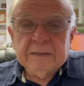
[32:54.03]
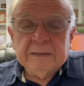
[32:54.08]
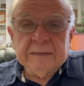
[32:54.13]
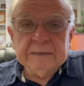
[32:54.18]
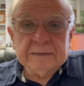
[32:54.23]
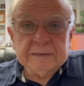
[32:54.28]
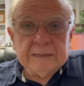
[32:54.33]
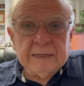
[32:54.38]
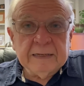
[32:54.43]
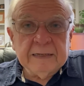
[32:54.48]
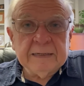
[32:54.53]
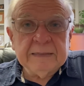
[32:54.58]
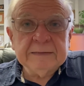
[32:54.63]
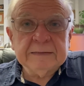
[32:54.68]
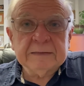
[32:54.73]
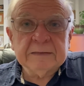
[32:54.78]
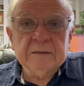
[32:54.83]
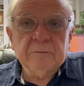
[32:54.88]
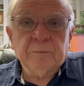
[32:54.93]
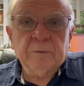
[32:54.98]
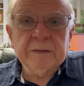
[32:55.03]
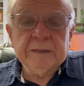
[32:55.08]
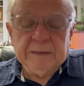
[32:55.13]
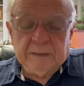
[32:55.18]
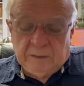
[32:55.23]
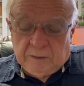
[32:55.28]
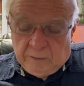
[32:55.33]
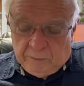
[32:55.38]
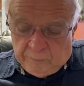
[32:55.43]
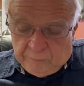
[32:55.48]
Instead, he simply
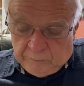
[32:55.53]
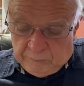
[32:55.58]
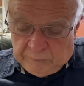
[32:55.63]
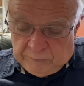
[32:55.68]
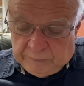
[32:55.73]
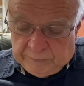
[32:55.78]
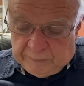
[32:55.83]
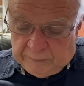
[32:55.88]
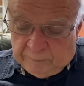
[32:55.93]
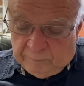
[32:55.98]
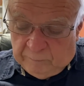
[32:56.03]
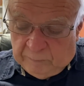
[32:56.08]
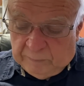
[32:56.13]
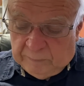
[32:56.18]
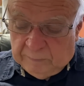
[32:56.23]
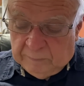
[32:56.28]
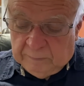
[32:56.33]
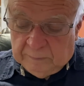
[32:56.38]
encouraged him.